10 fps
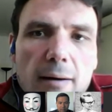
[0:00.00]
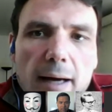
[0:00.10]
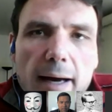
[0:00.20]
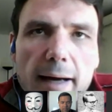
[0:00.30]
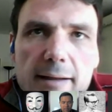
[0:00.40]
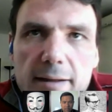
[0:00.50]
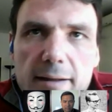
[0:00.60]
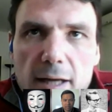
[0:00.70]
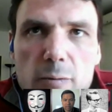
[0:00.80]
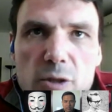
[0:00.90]
And in
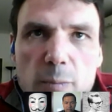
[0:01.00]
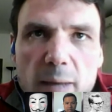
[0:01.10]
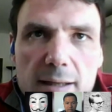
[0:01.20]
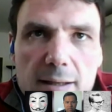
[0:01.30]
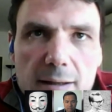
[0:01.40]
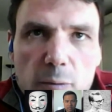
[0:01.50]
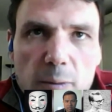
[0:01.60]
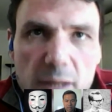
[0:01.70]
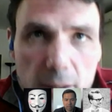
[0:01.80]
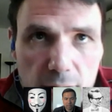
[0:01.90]
that respect, it will be
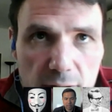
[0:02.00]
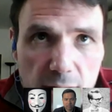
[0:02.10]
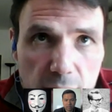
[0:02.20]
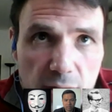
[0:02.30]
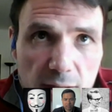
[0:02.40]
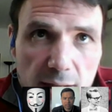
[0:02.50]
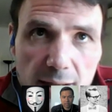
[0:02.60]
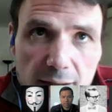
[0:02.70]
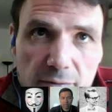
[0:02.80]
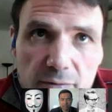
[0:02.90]
interesting to see
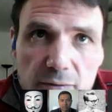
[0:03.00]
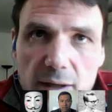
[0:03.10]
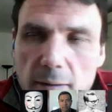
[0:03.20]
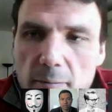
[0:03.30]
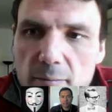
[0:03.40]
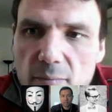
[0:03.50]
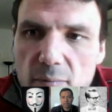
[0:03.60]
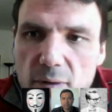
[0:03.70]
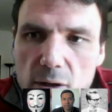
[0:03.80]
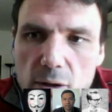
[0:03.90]
if
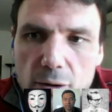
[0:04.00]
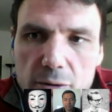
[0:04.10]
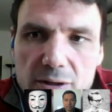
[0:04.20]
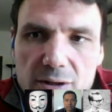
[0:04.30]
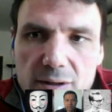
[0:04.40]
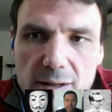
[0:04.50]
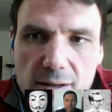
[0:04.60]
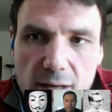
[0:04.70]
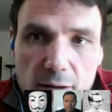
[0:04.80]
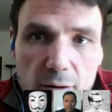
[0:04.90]
the clones
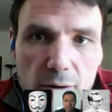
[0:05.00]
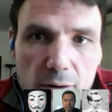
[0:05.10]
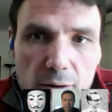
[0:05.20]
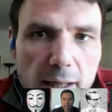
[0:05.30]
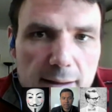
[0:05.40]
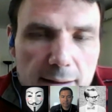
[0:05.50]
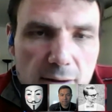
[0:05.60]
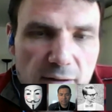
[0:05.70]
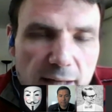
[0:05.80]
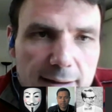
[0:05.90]
that already exist
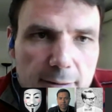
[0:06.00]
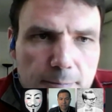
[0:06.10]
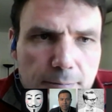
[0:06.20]
of Next